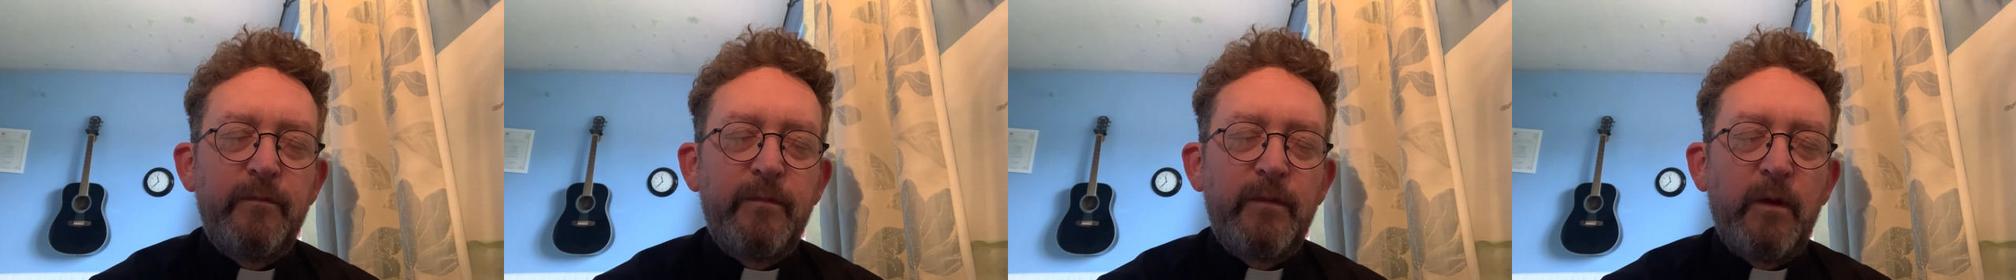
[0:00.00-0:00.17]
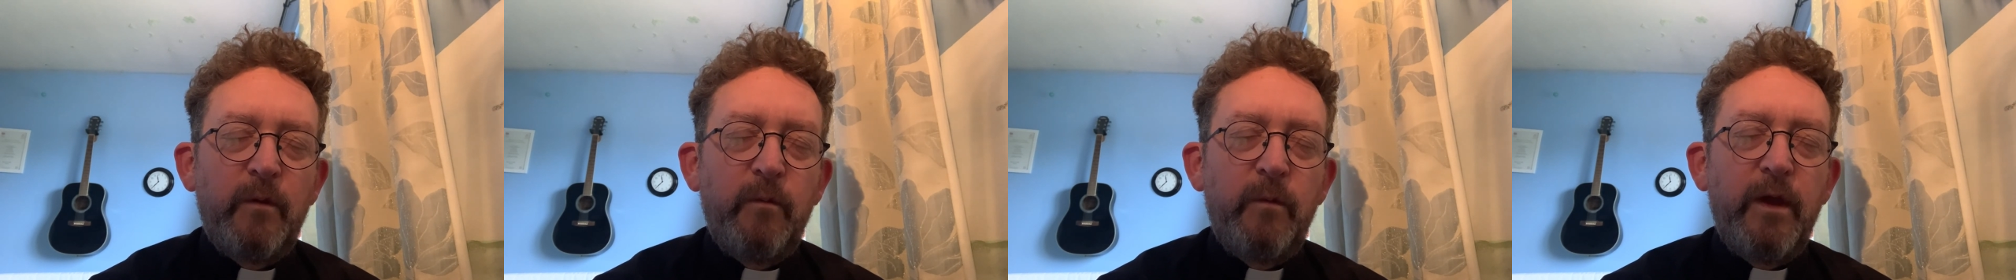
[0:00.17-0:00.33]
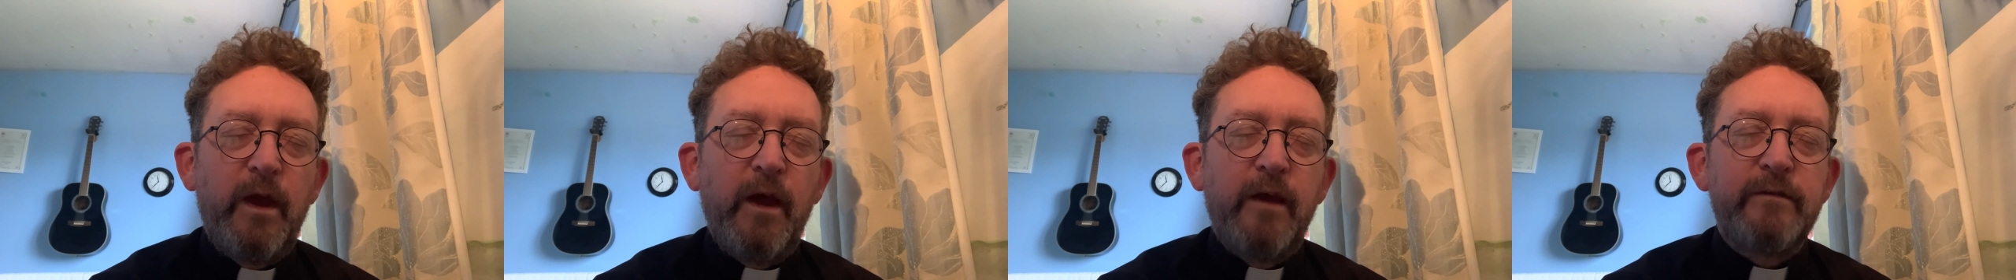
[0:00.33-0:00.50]

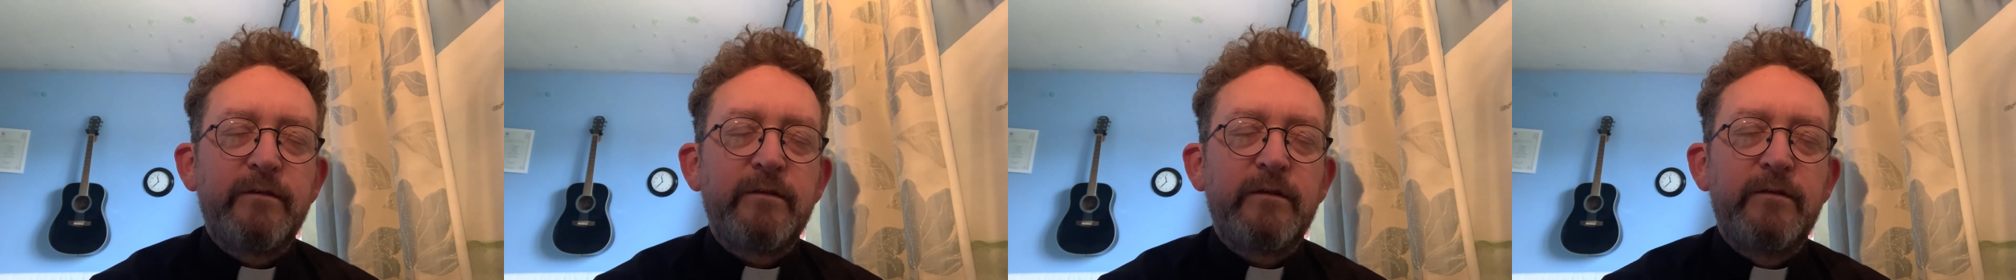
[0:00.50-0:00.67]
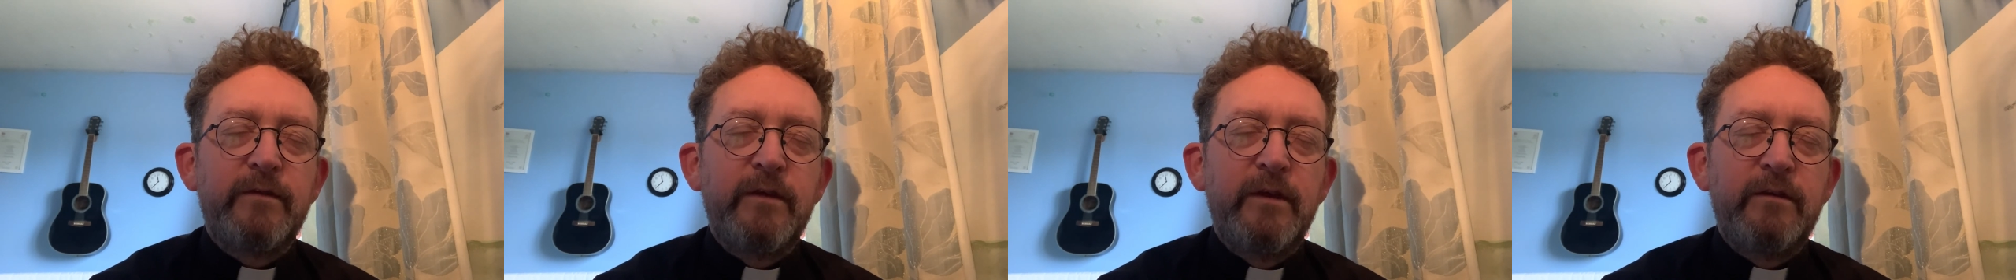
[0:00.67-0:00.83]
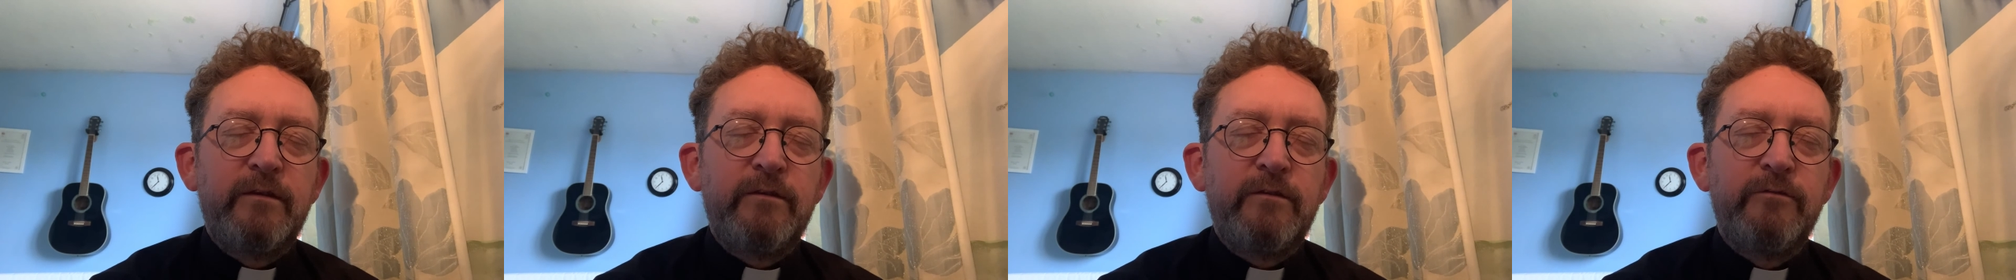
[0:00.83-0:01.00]
We ask
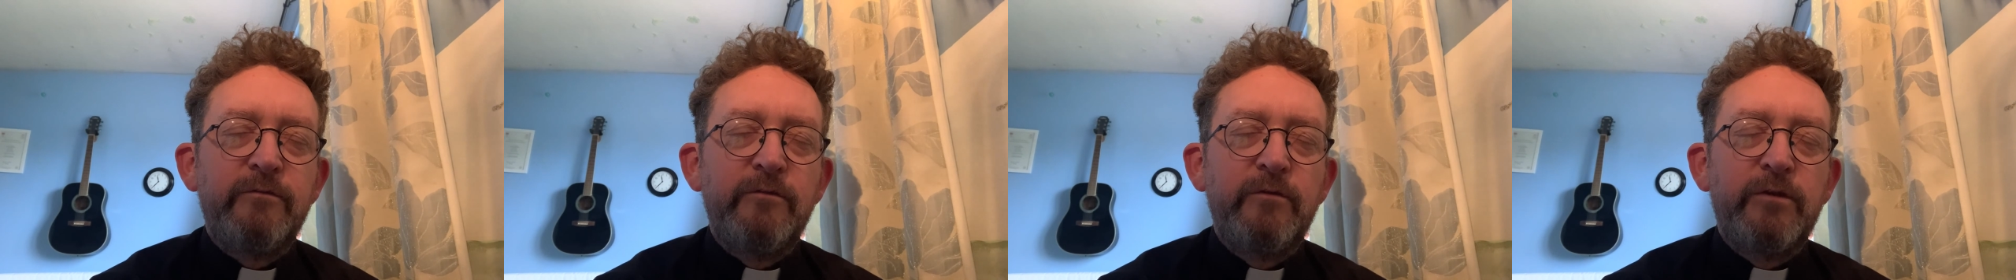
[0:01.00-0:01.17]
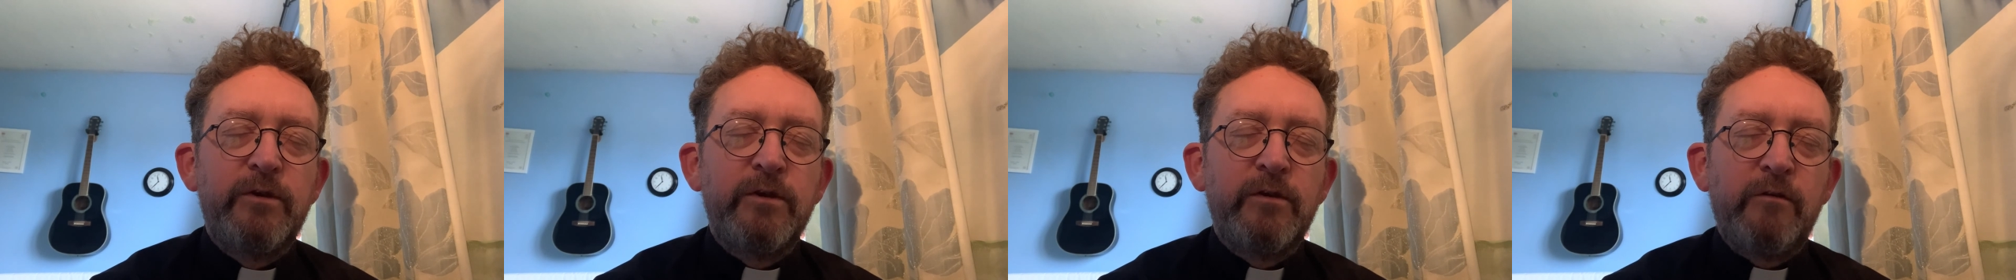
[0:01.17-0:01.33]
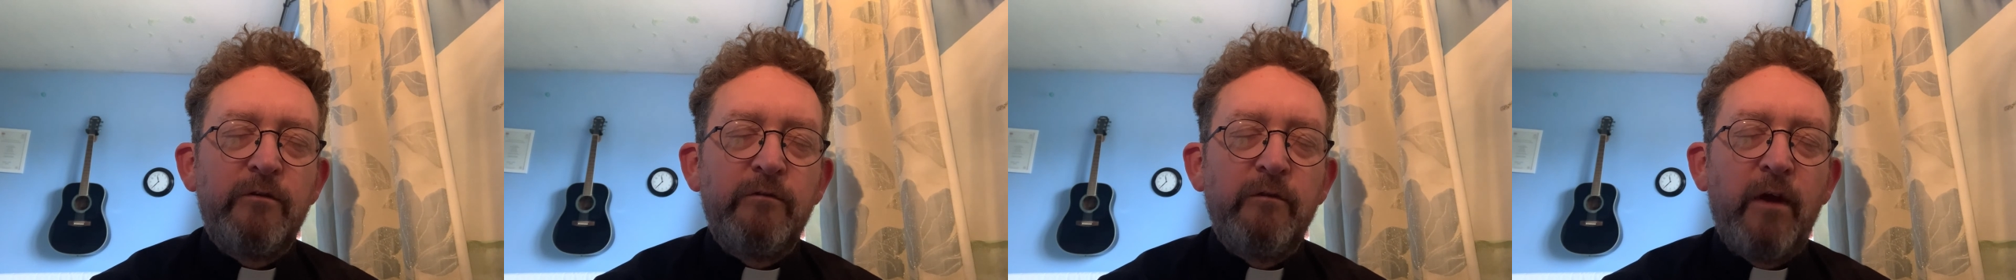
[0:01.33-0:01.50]
this through
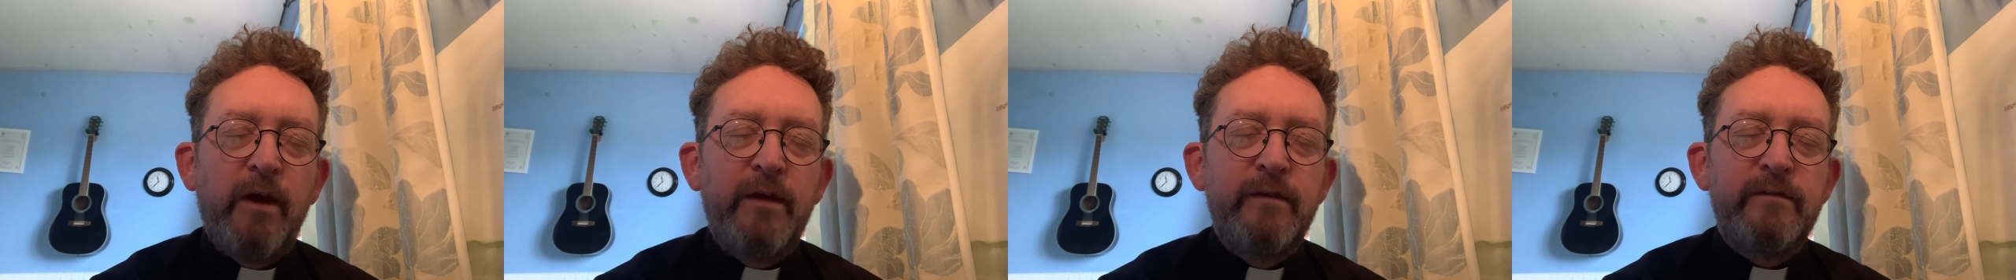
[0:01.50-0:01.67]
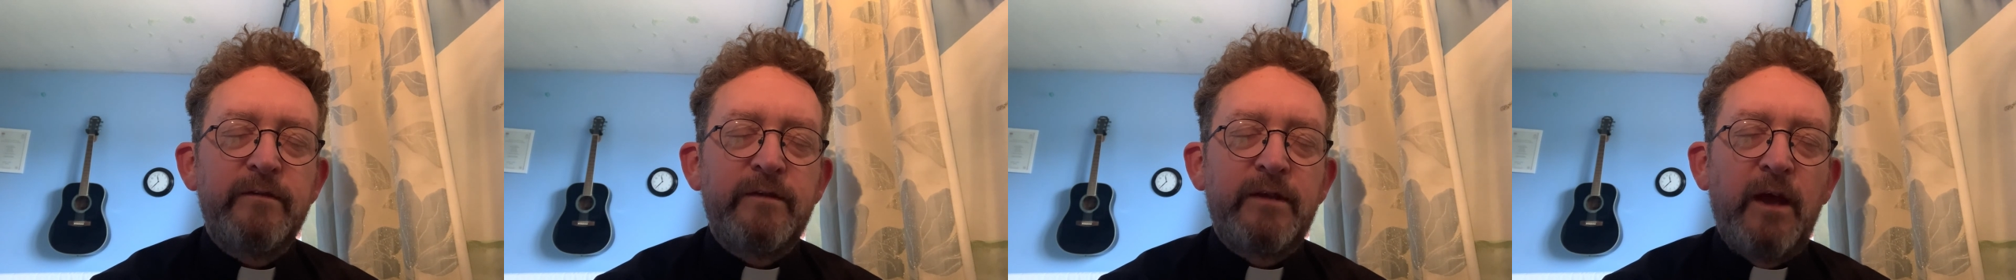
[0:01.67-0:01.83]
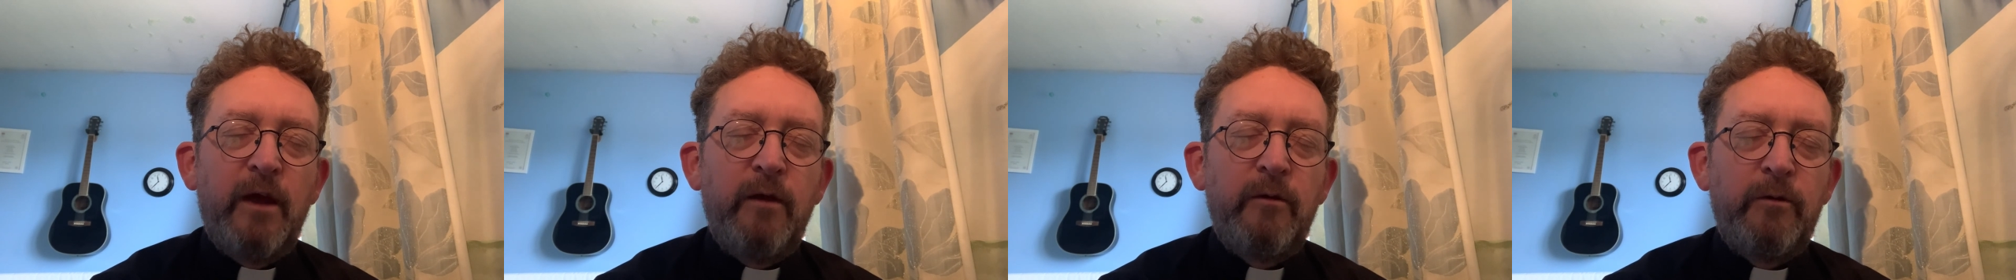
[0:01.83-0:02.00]

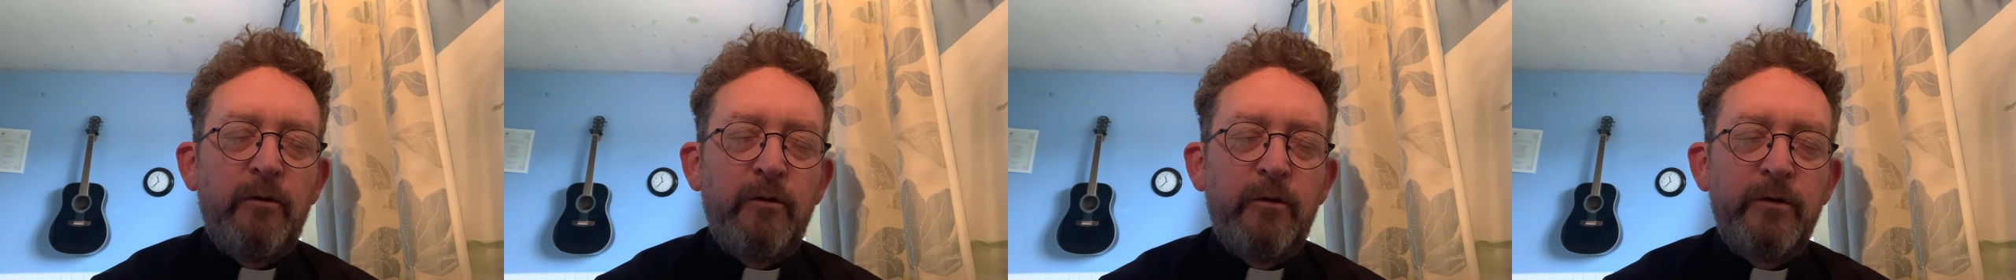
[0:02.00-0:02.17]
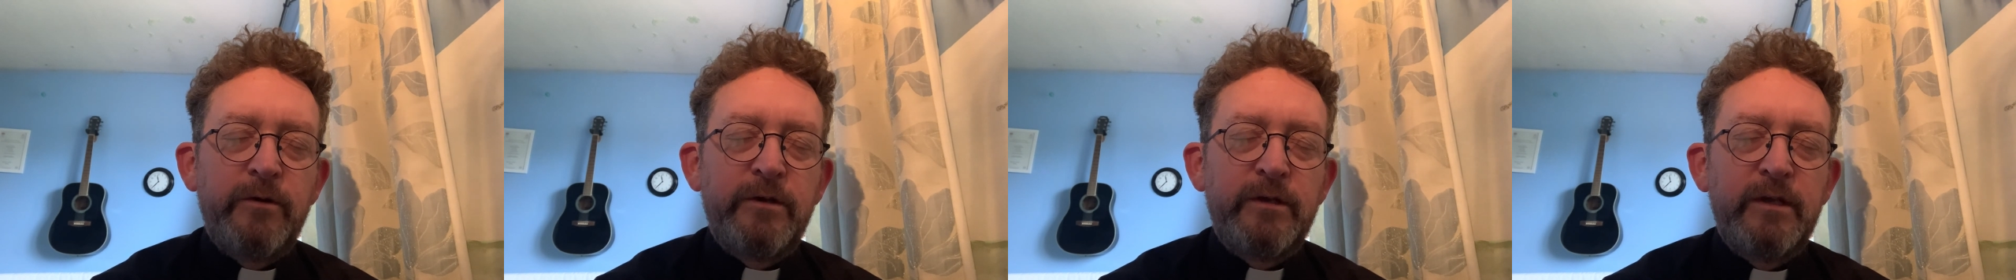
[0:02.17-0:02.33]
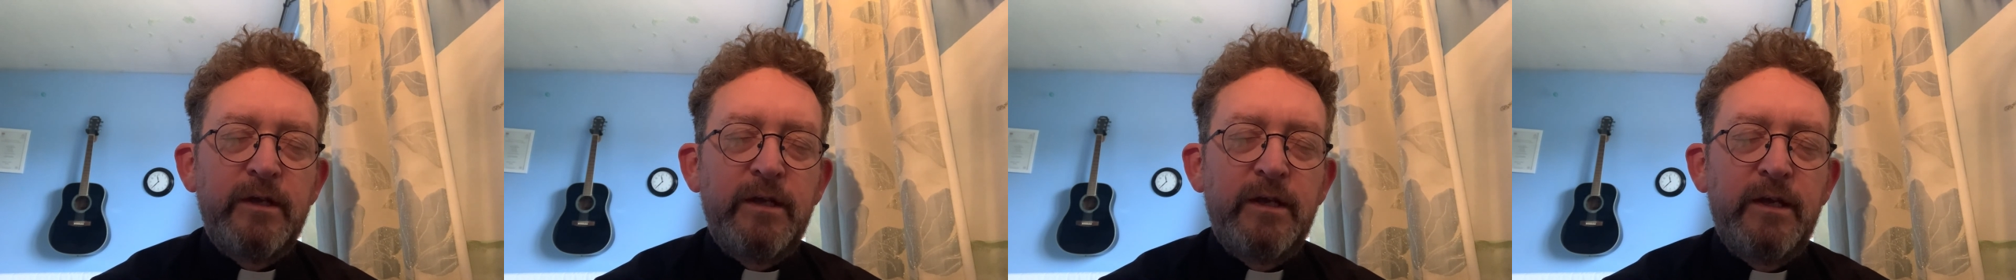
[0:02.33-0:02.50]
Christ our
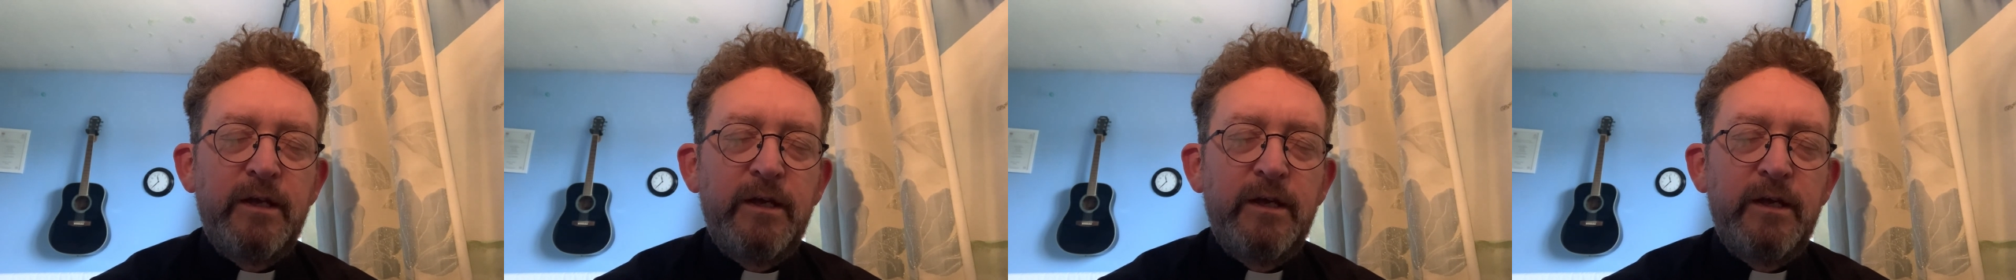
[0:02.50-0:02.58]
Lord,